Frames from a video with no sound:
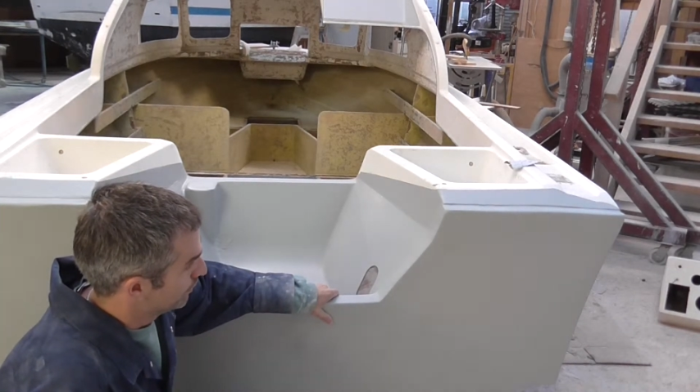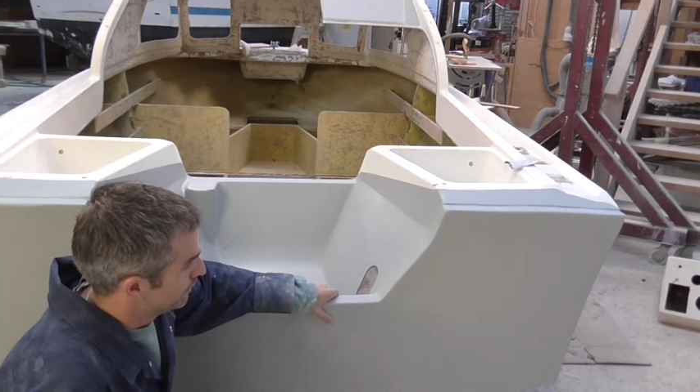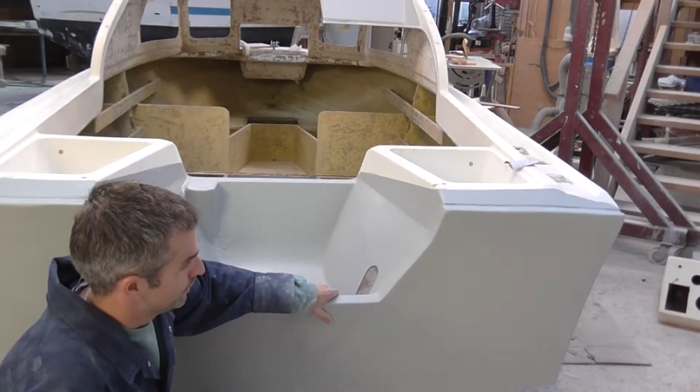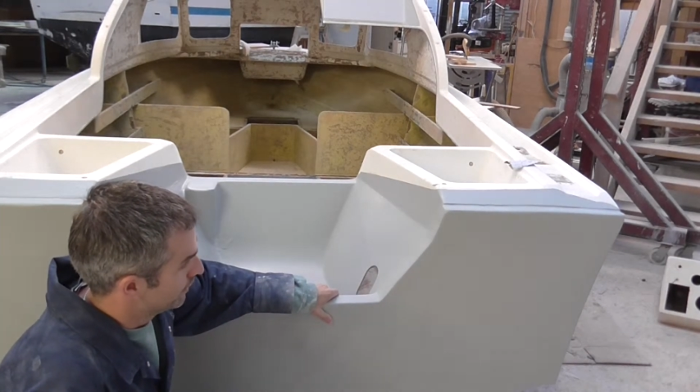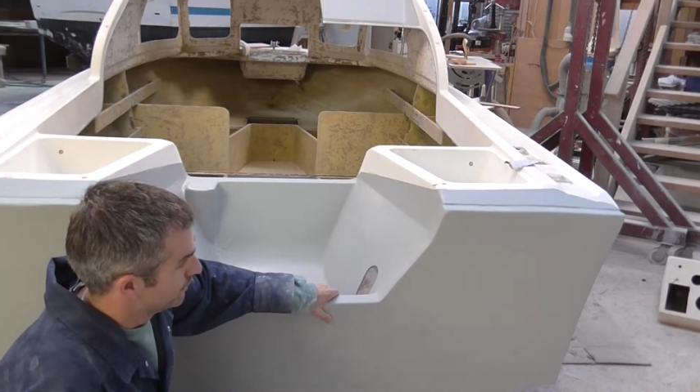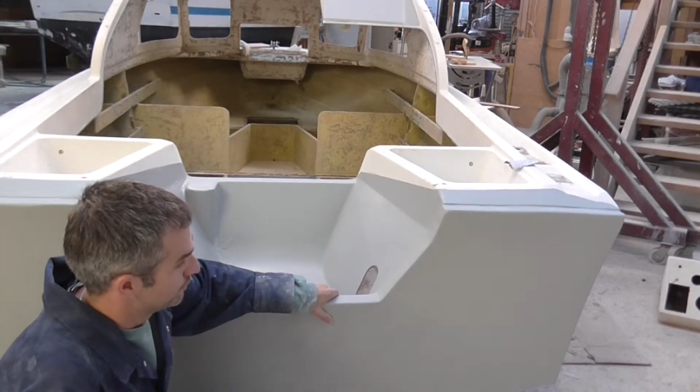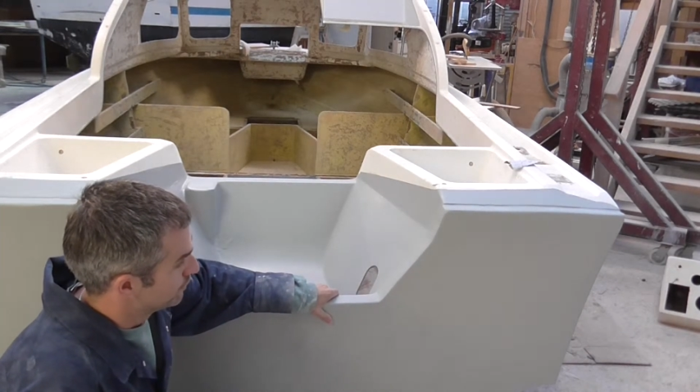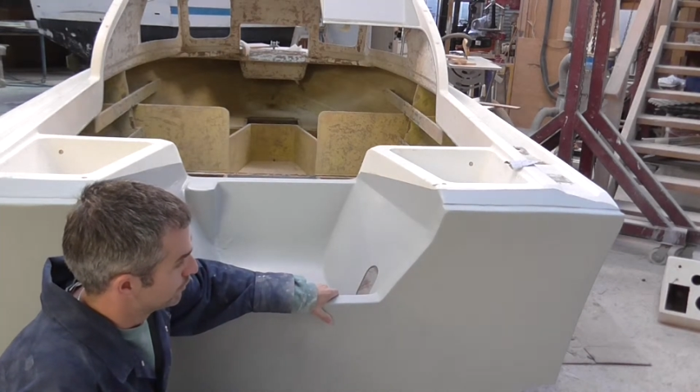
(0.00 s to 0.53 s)
we
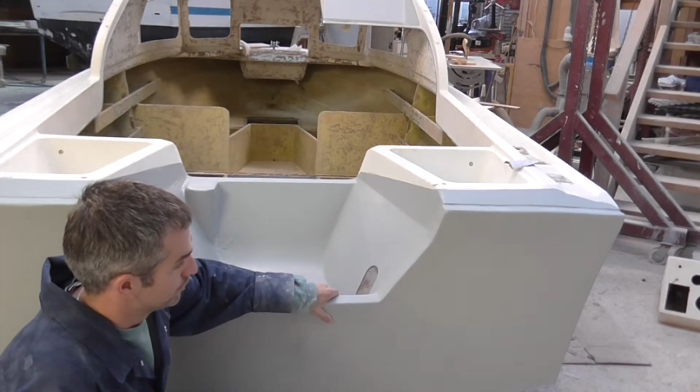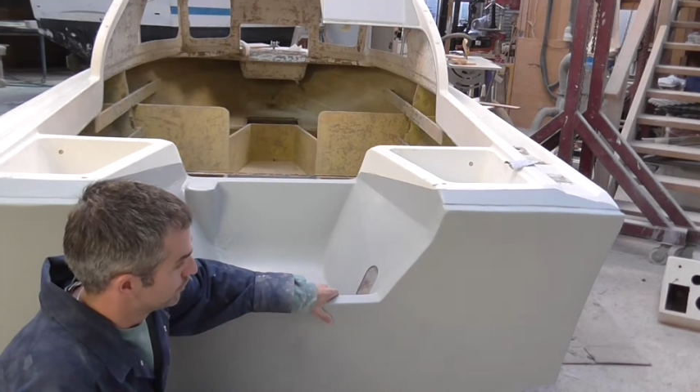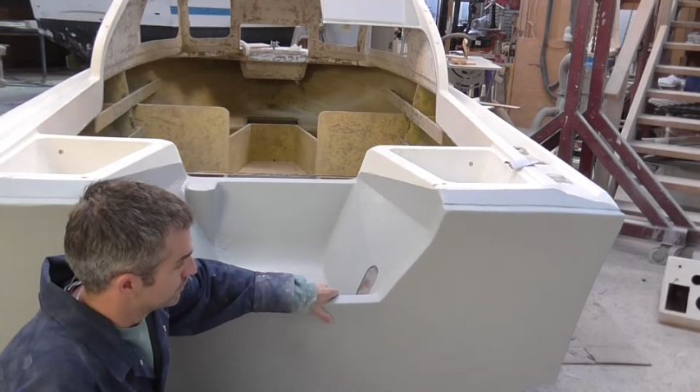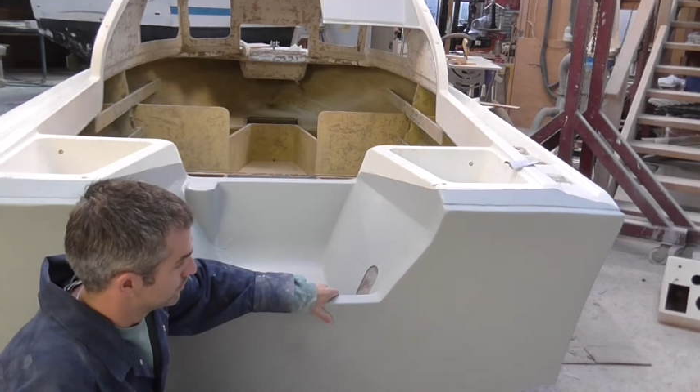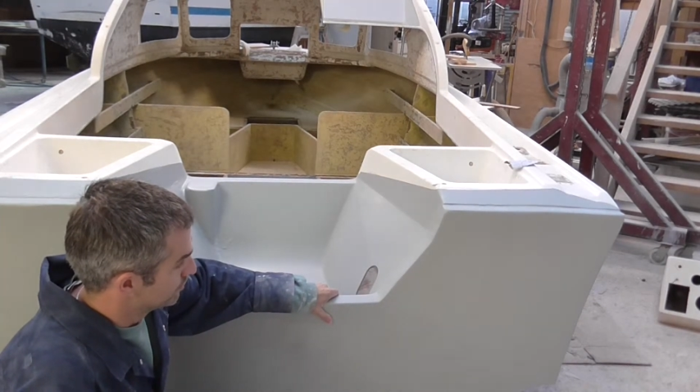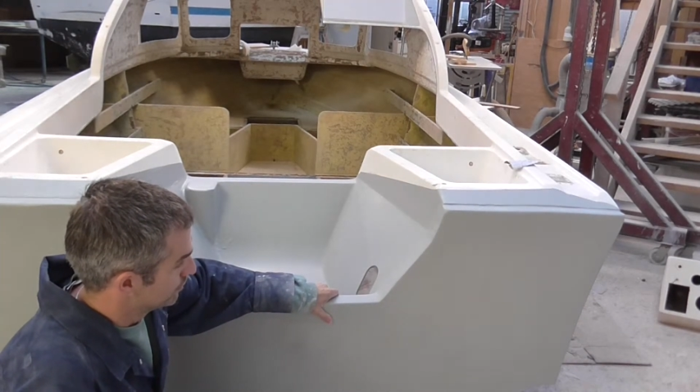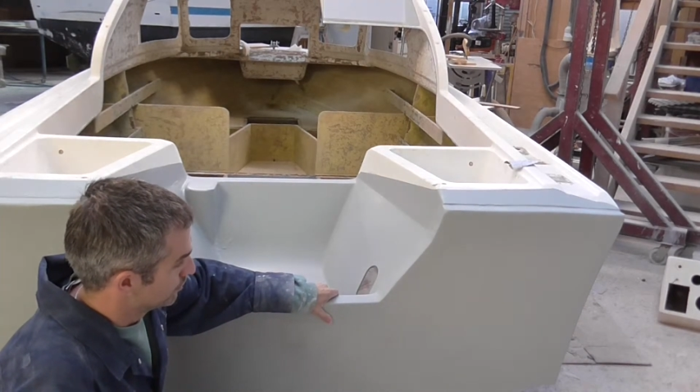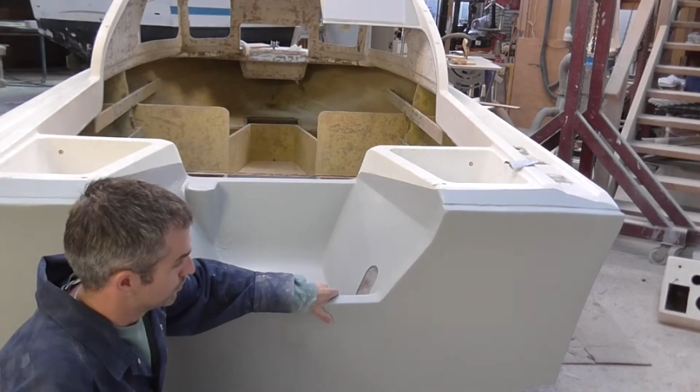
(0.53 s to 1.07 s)
then do
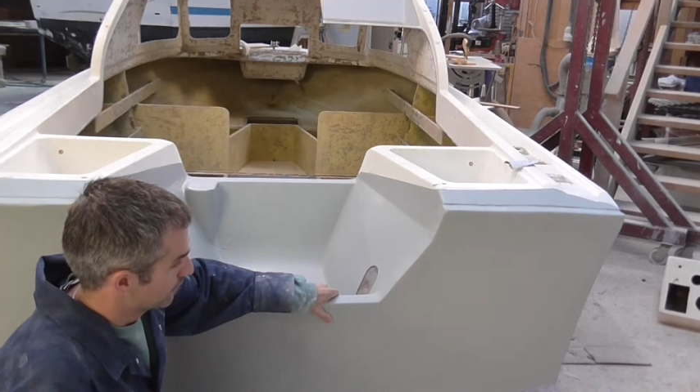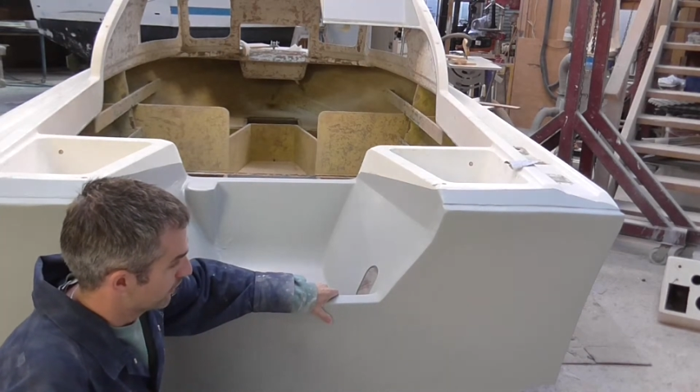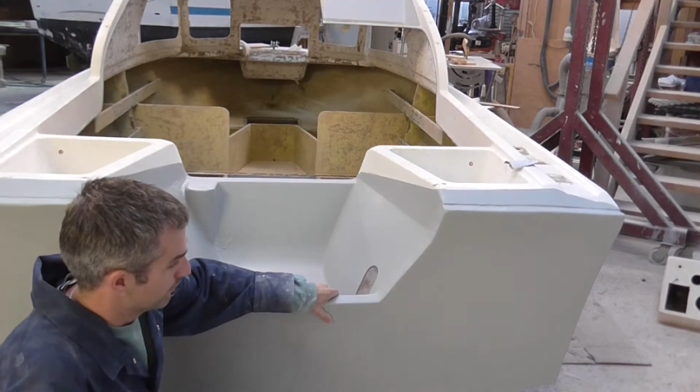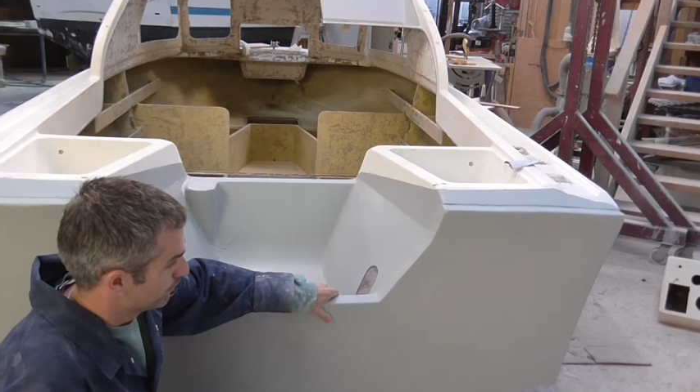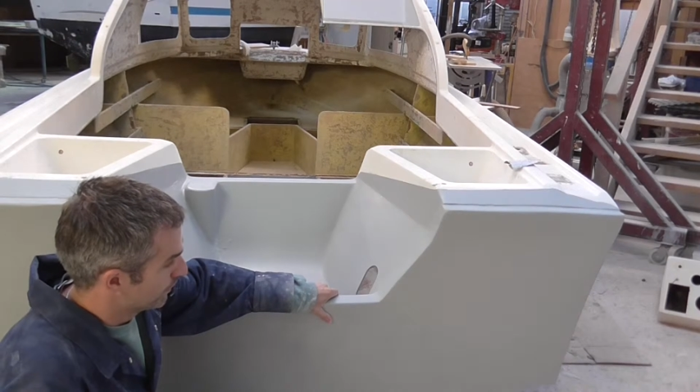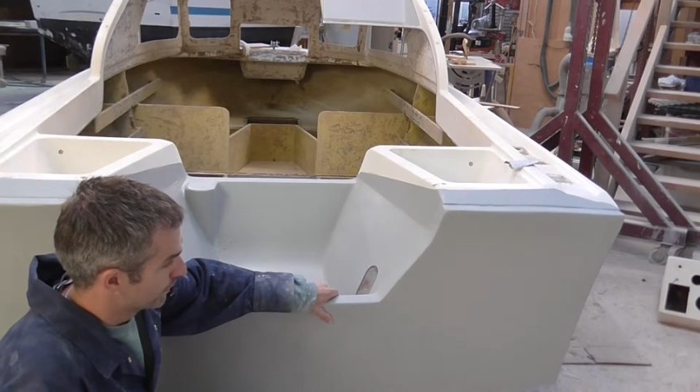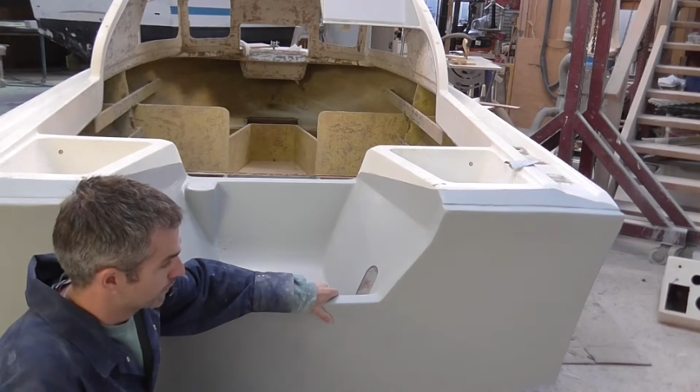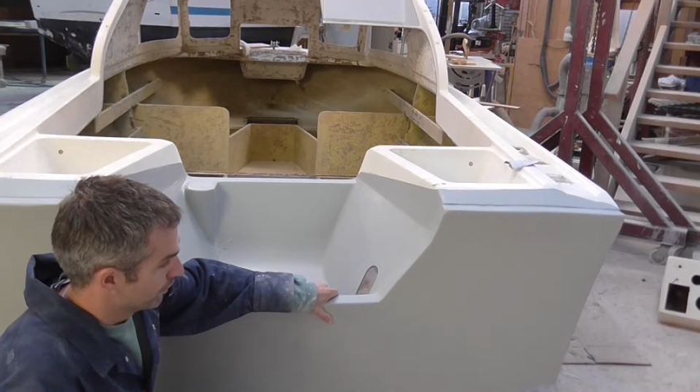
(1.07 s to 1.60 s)
is we'll
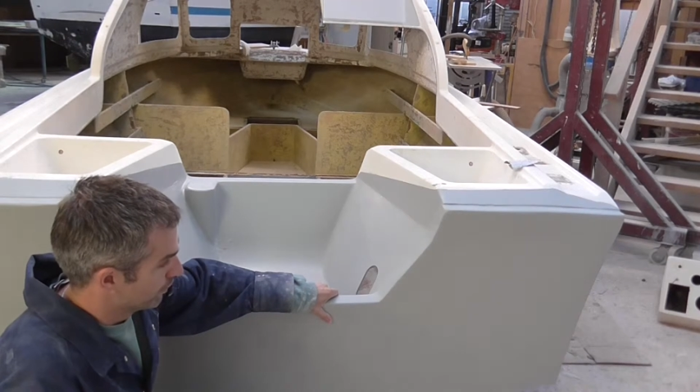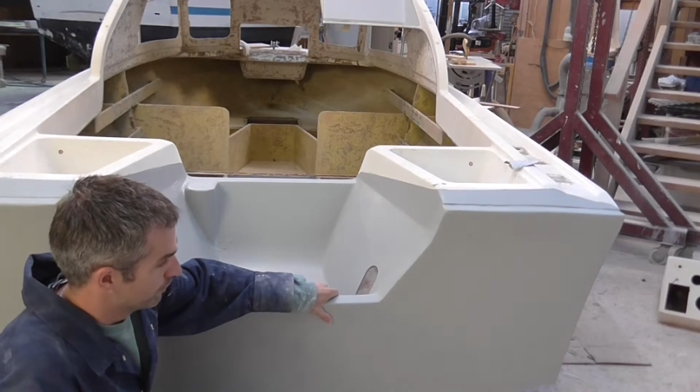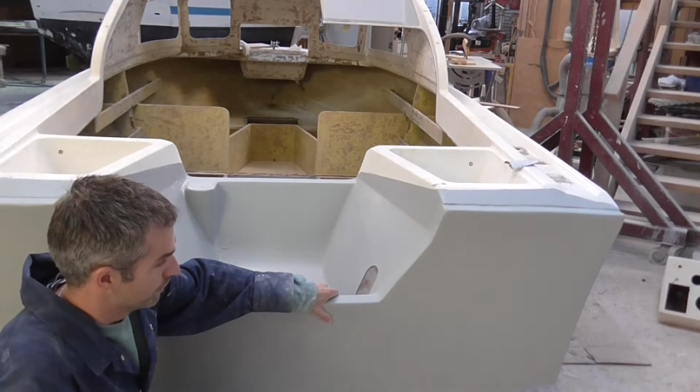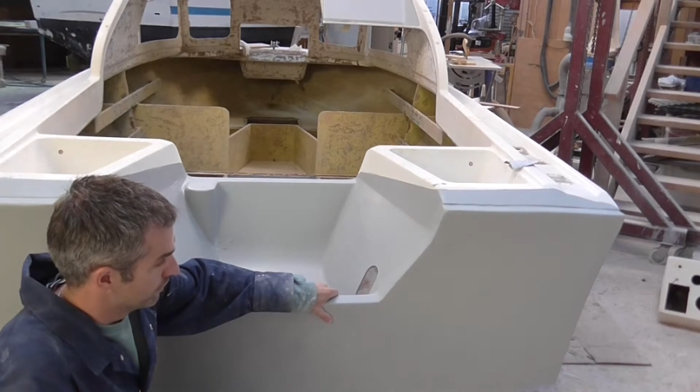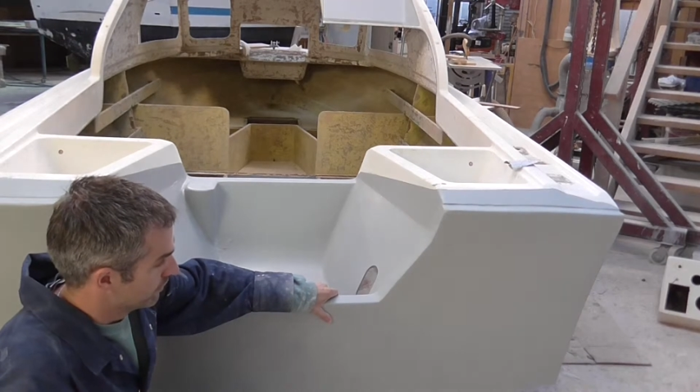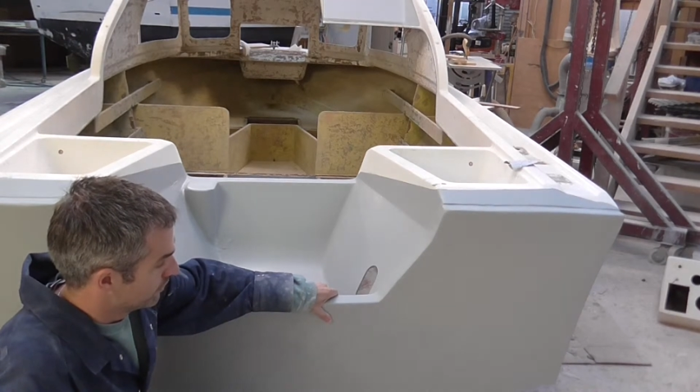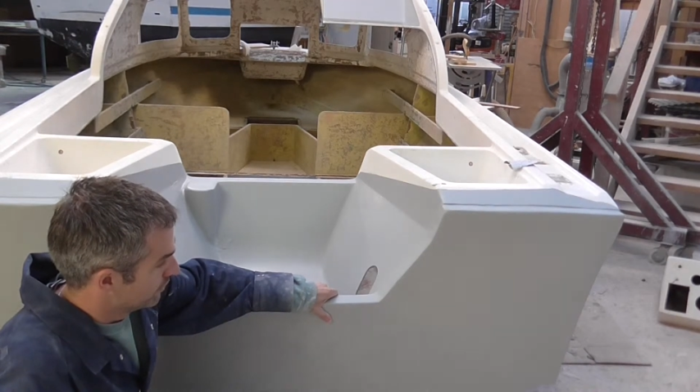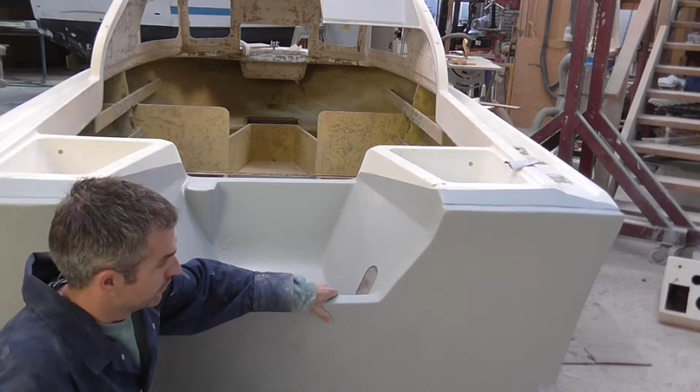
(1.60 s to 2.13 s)
come back
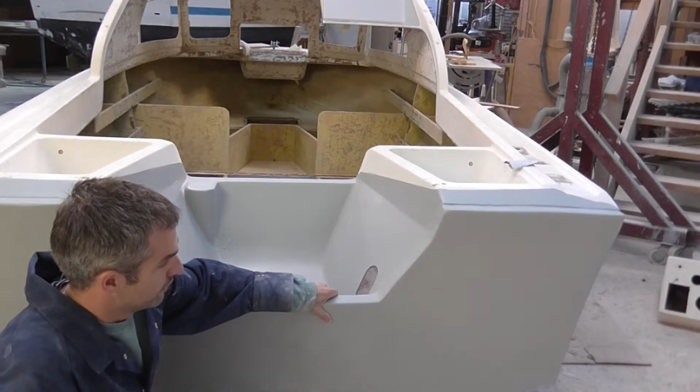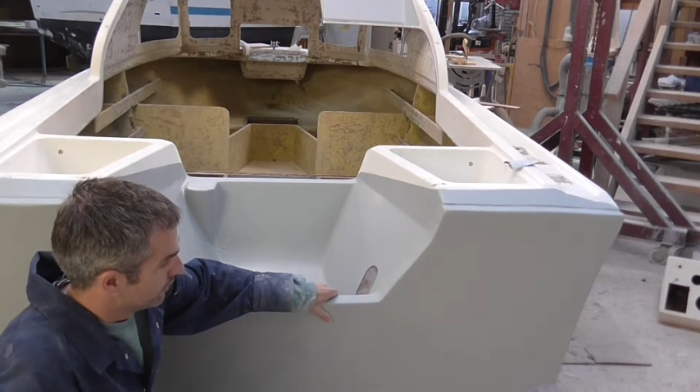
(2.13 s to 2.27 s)
over